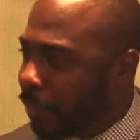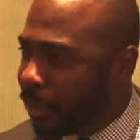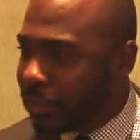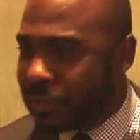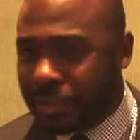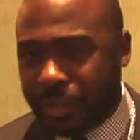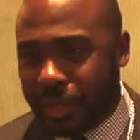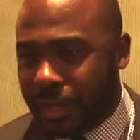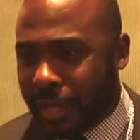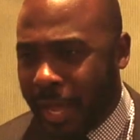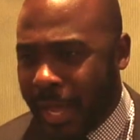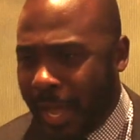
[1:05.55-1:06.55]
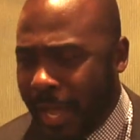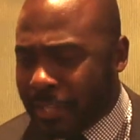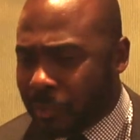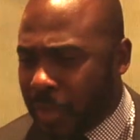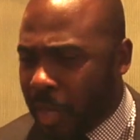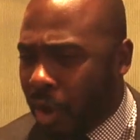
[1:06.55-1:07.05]
There's,
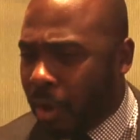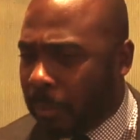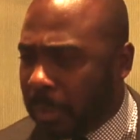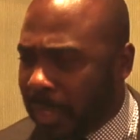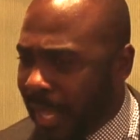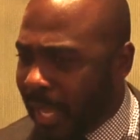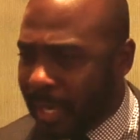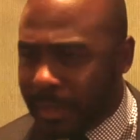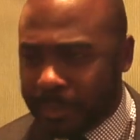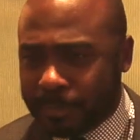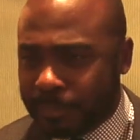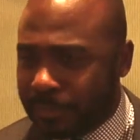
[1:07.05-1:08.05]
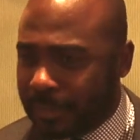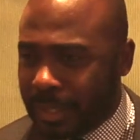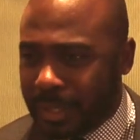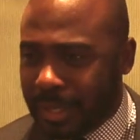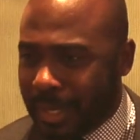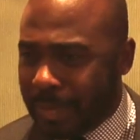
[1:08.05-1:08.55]
as we all play,
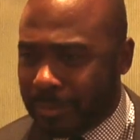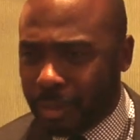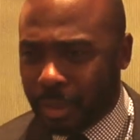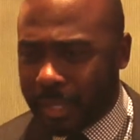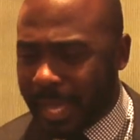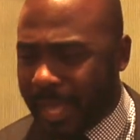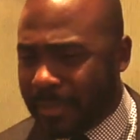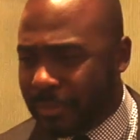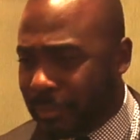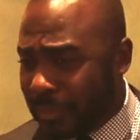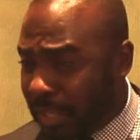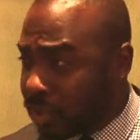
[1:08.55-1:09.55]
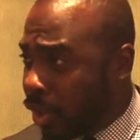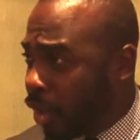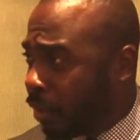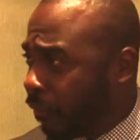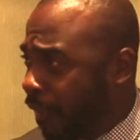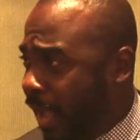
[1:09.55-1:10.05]
you look at this
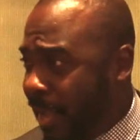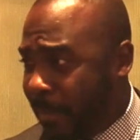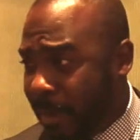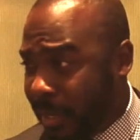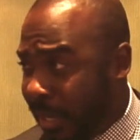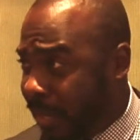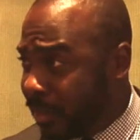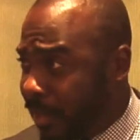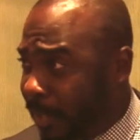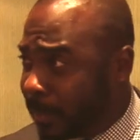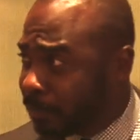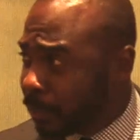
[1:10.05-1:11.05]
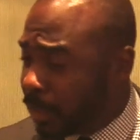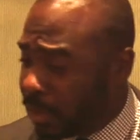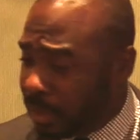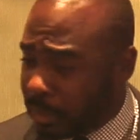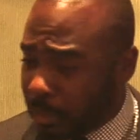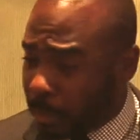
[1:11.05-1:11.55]
Hall of Fame and the
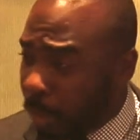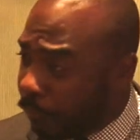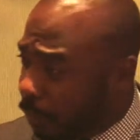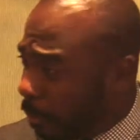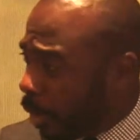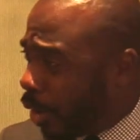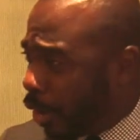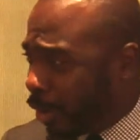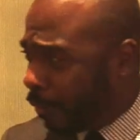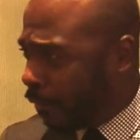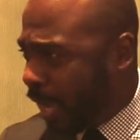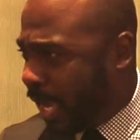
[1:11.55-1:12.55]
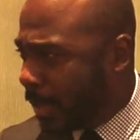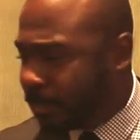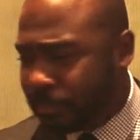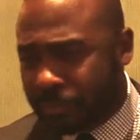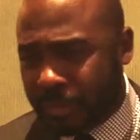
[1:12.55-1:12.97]
Pro Football Hall of Fame.